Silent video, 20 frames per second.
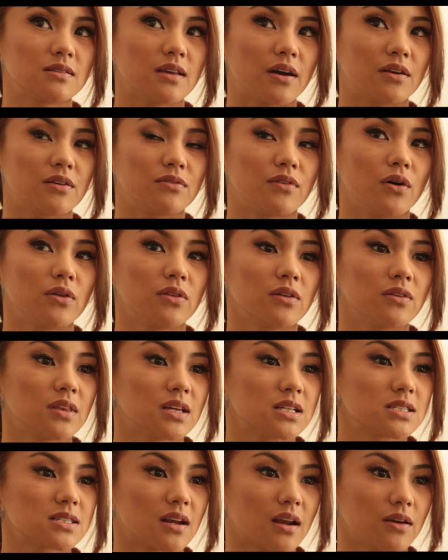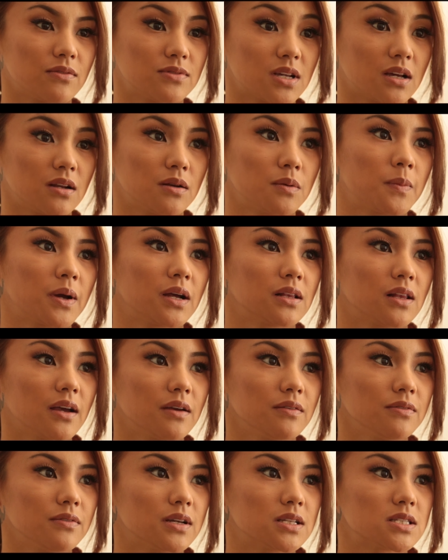out of all the things that I've done in my
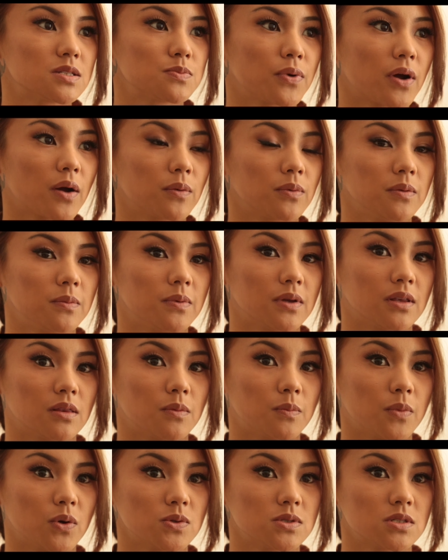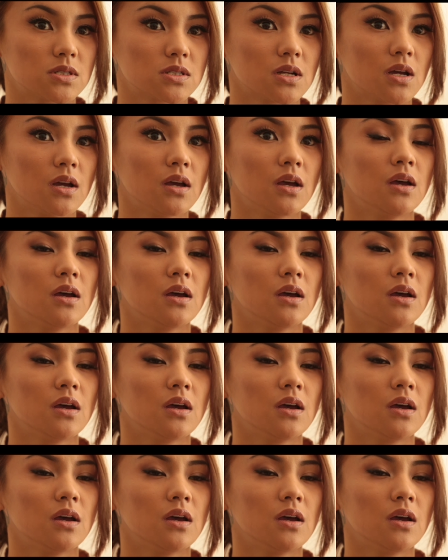life, it's probably been the most